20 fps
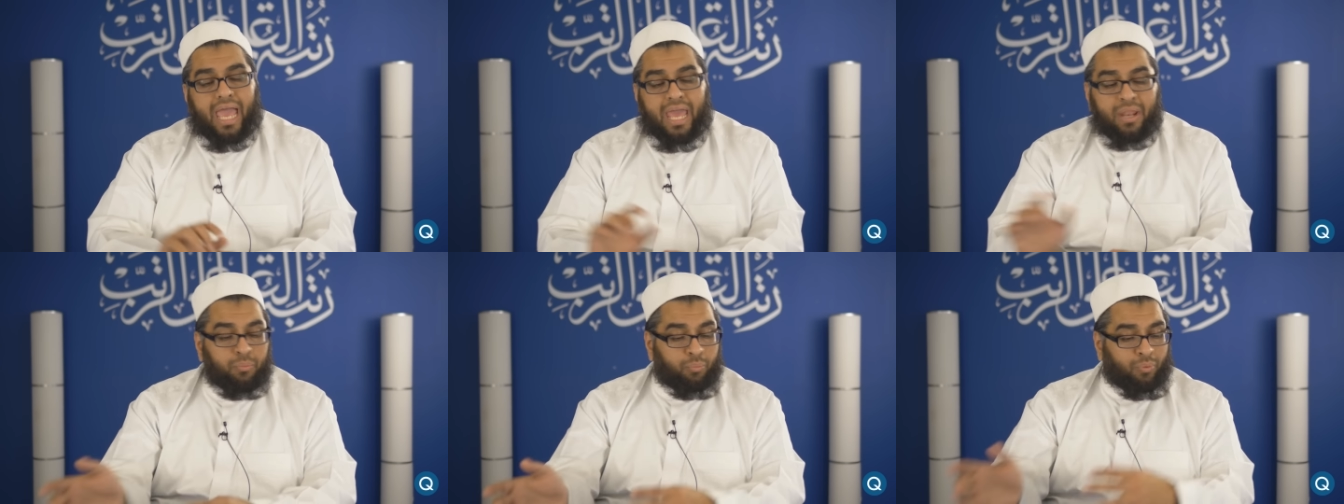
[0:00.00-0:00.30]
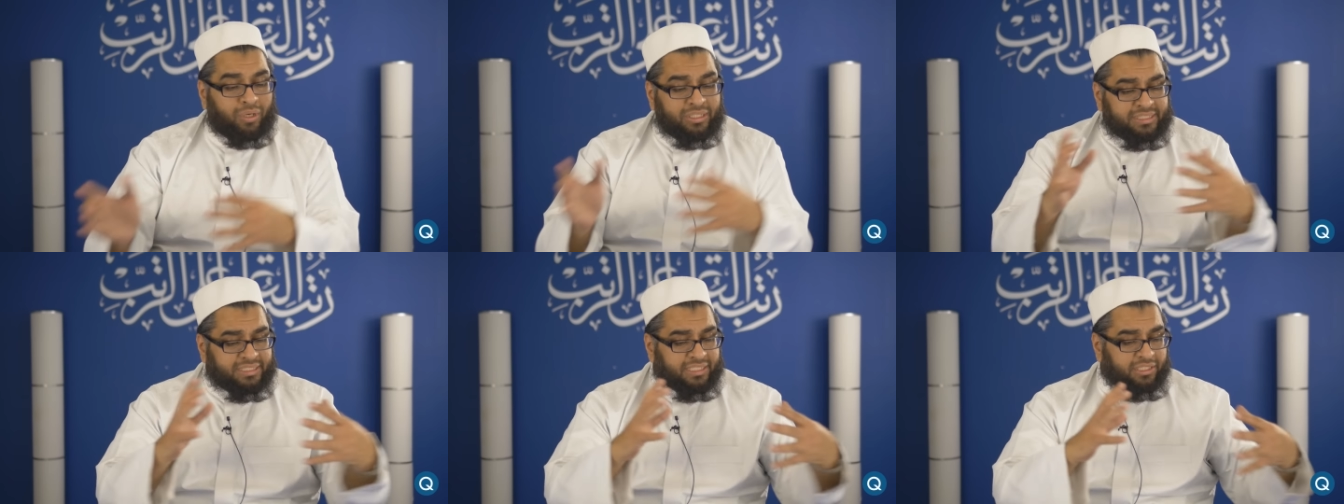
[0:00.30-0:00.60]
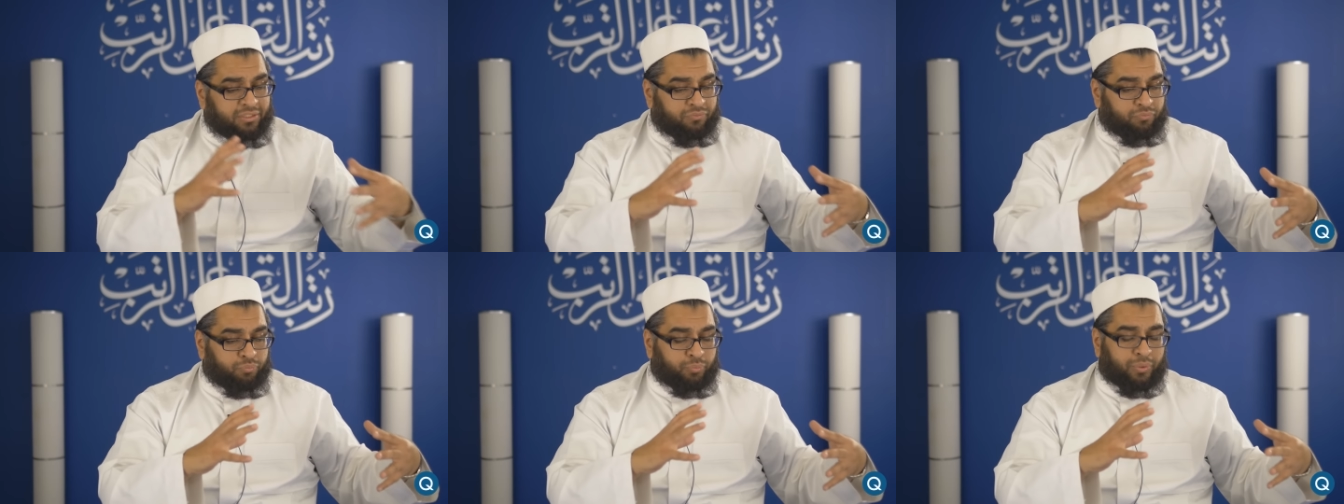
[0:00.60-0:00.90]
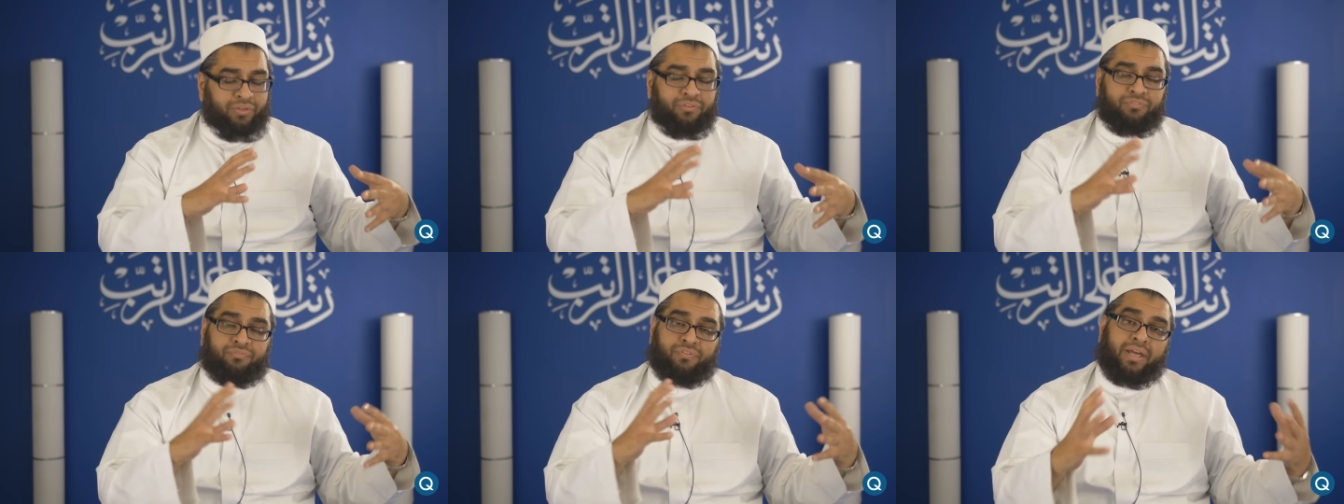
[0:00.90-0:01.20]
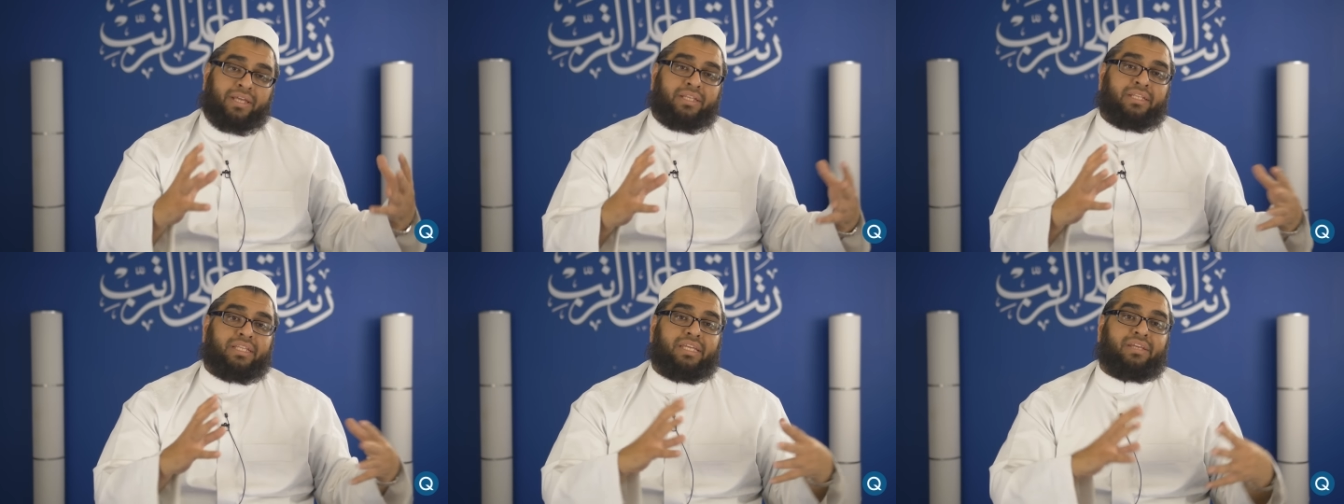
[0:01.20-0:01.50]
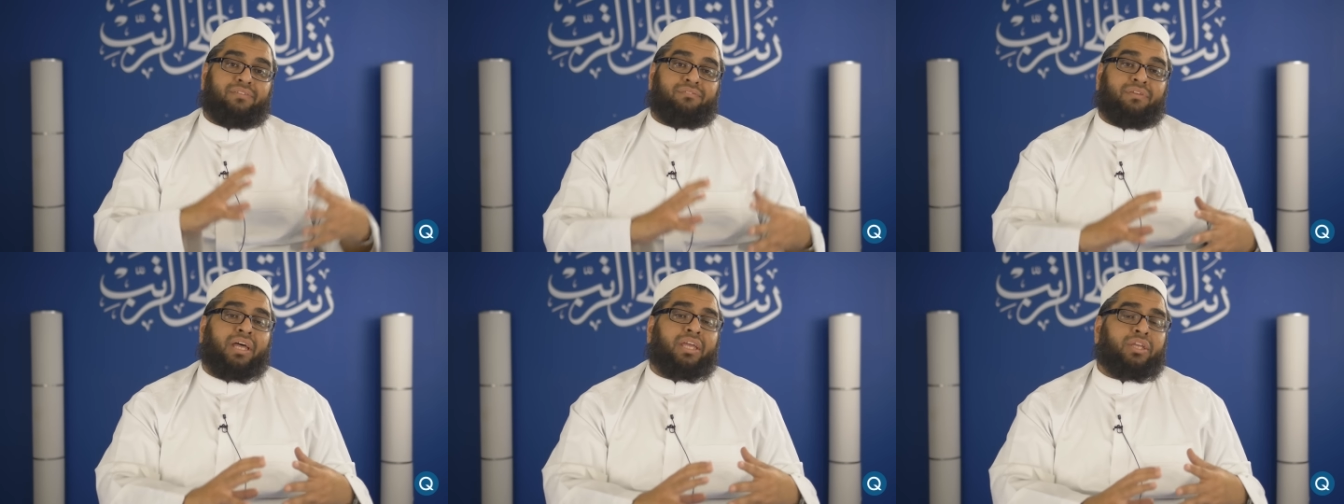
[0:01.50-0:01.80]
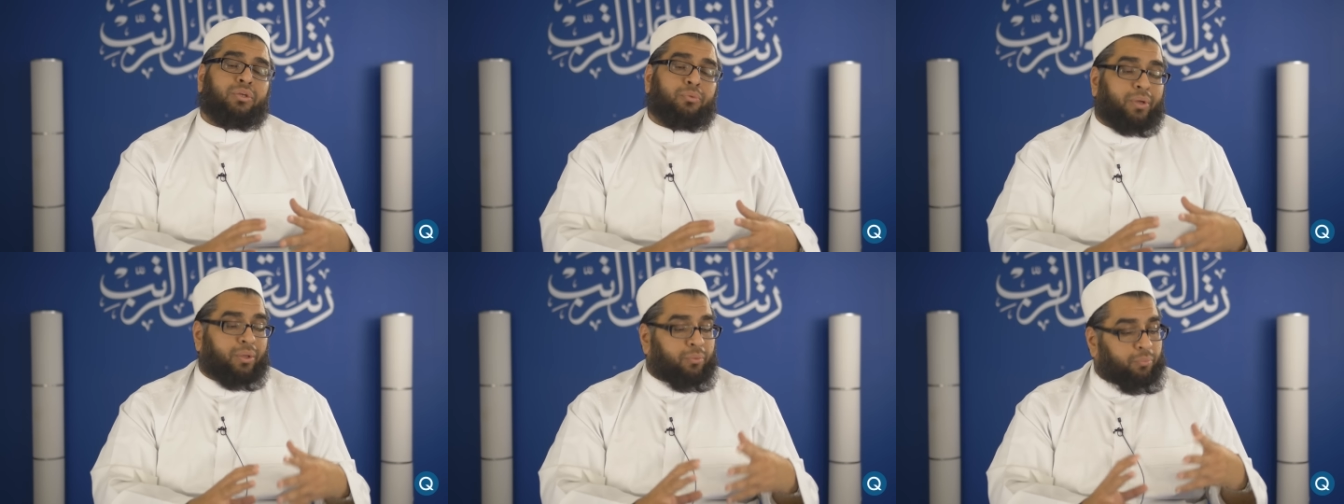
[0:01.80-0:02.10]
And once it, we finally
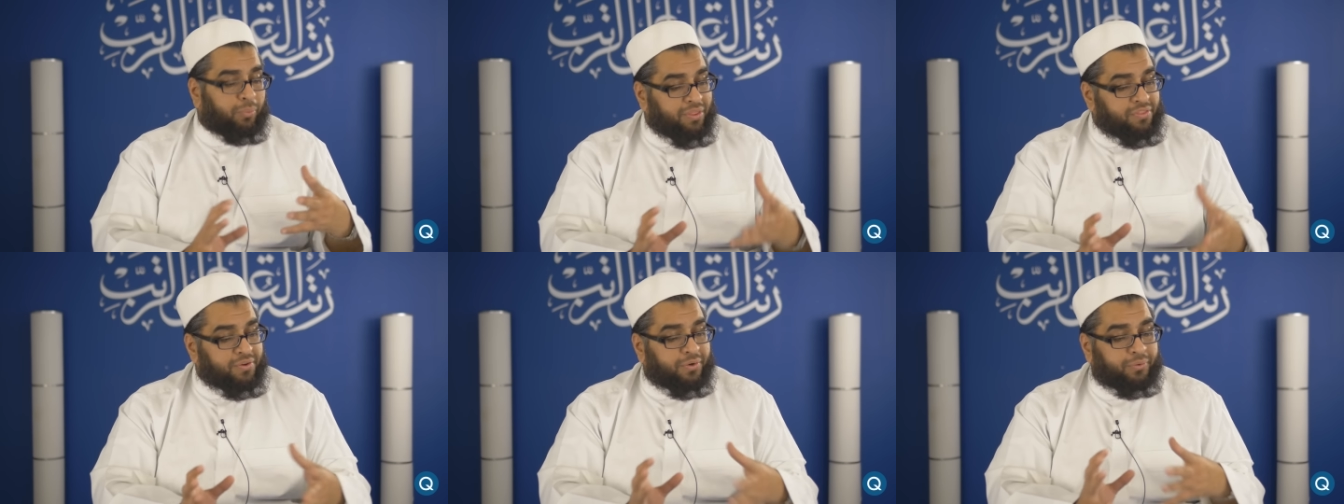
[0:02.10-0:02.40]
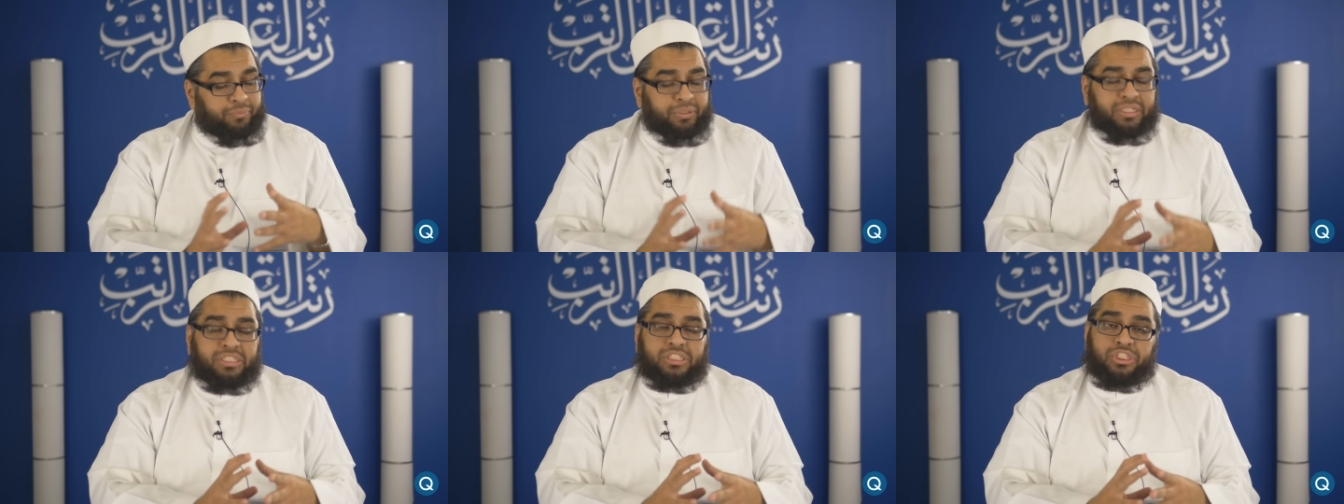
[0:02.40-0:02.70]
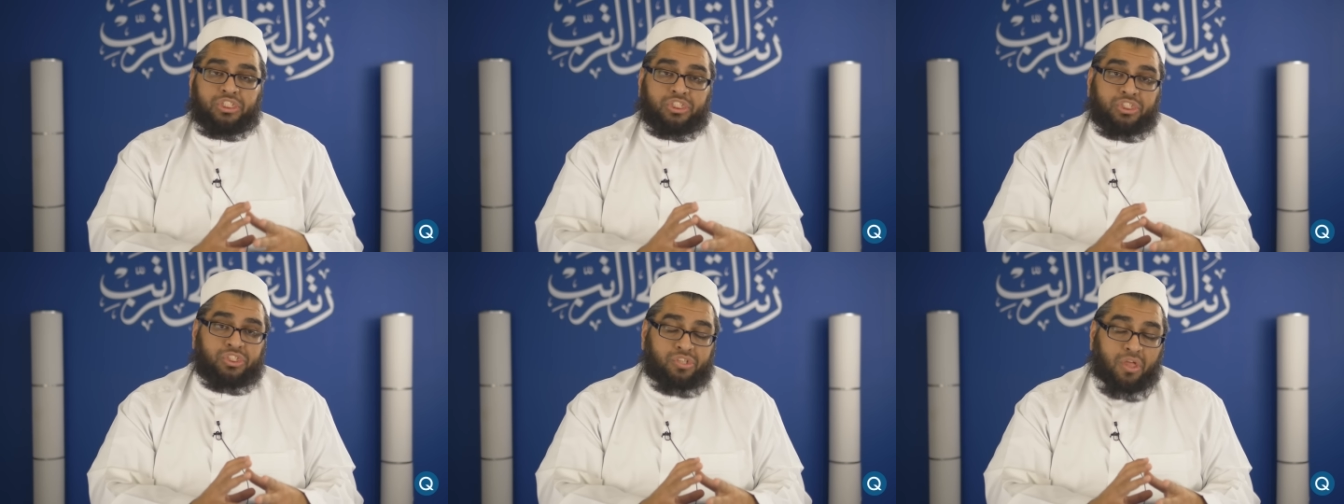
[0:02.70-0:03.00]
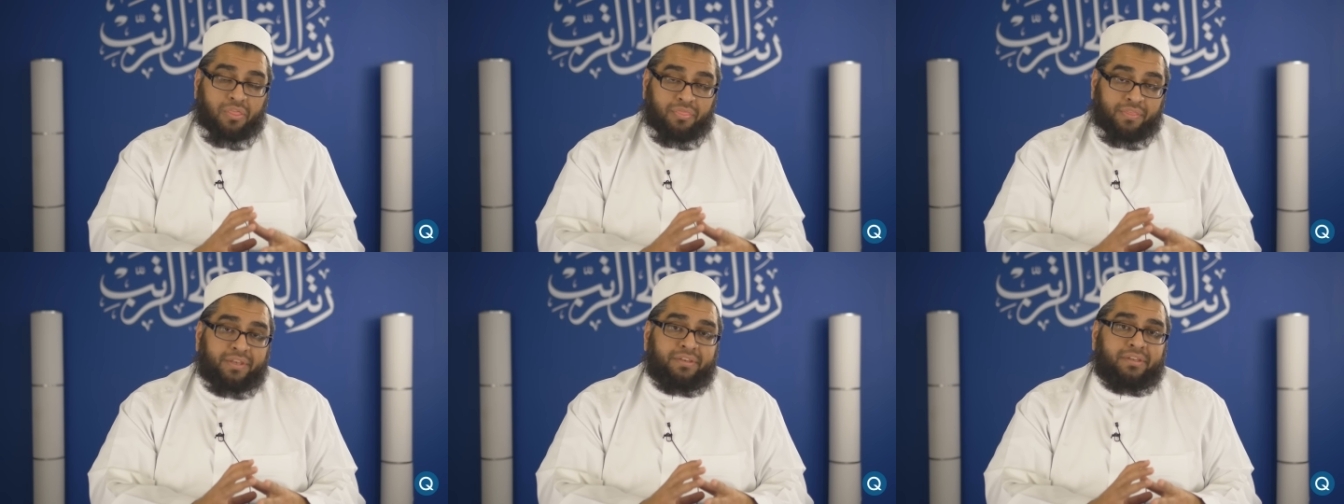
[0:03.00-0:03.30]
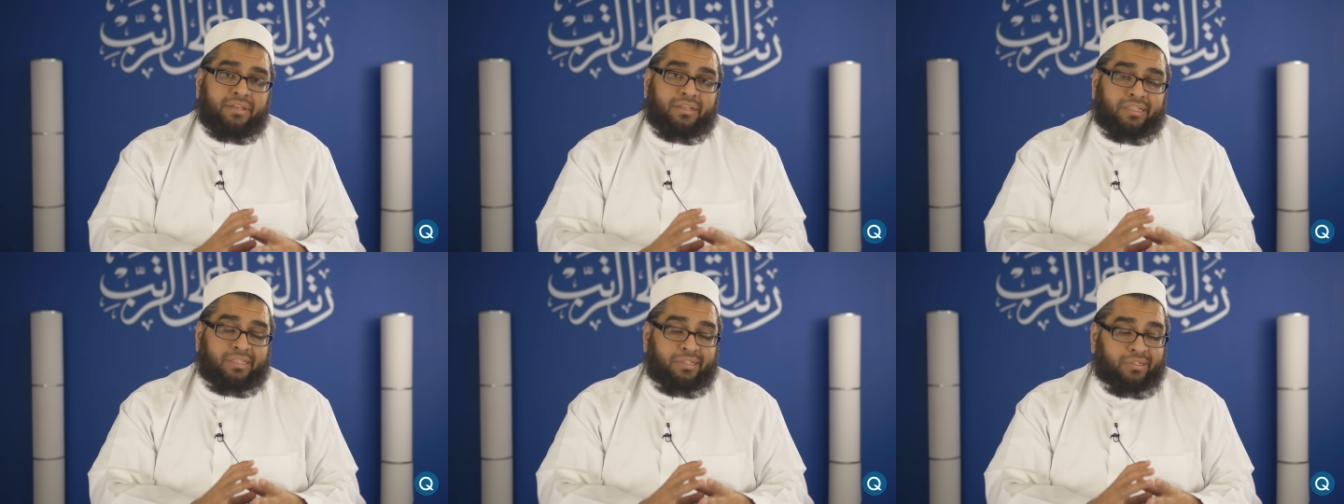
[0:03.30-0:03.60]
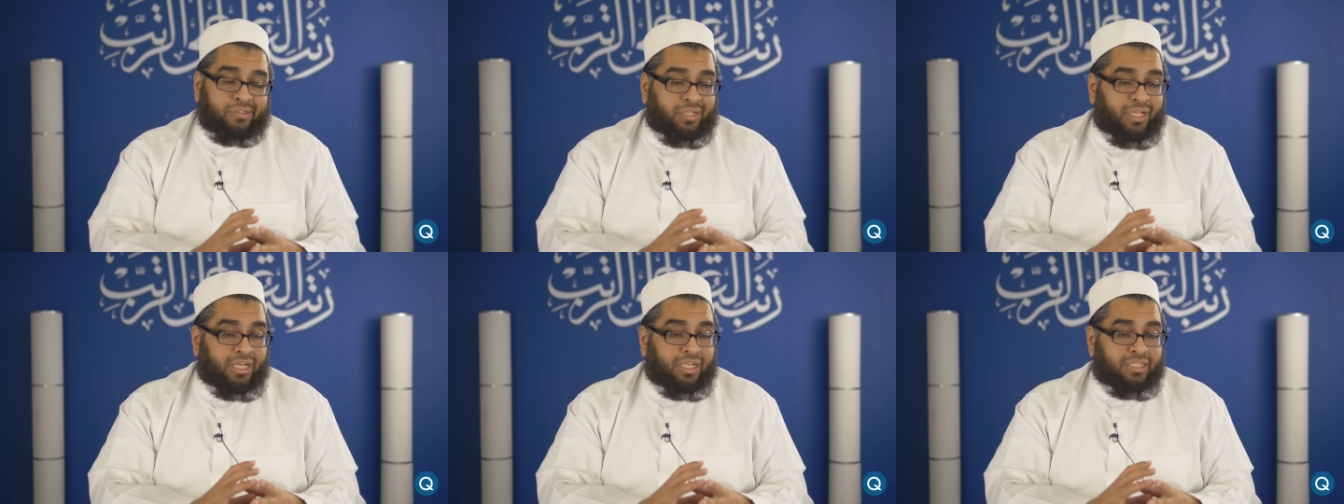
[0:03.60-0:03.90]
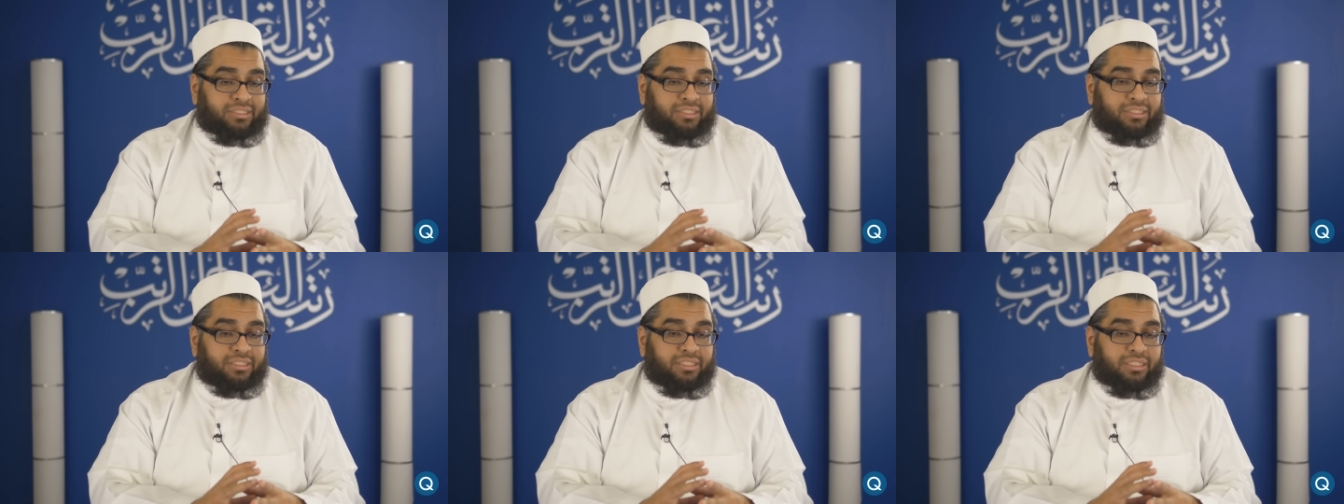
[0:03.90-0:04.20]
evaluate whether it reaches us authentically or
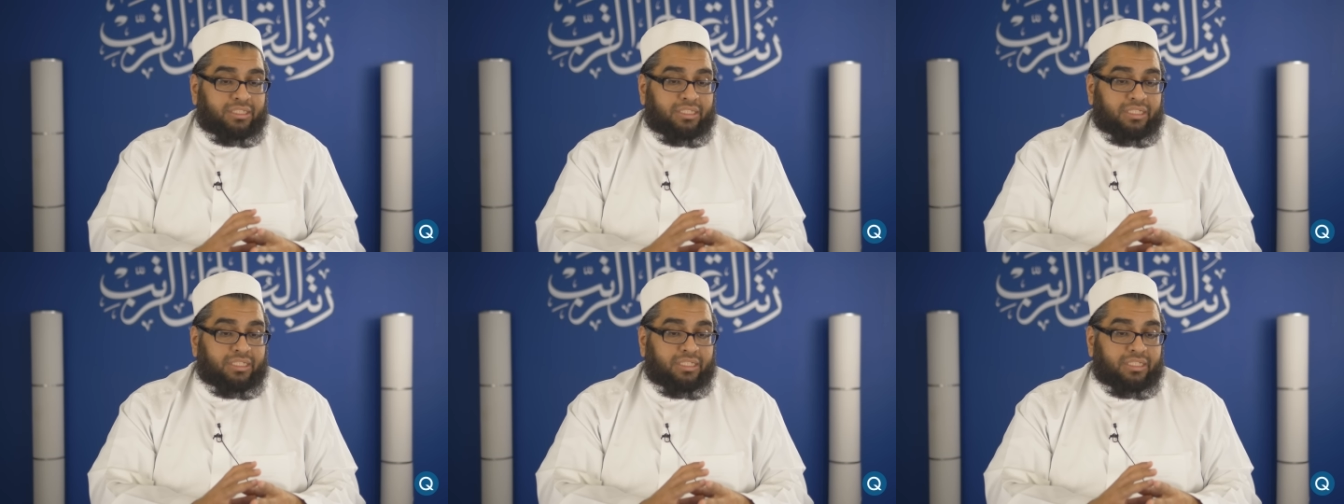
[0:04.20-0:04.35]
not,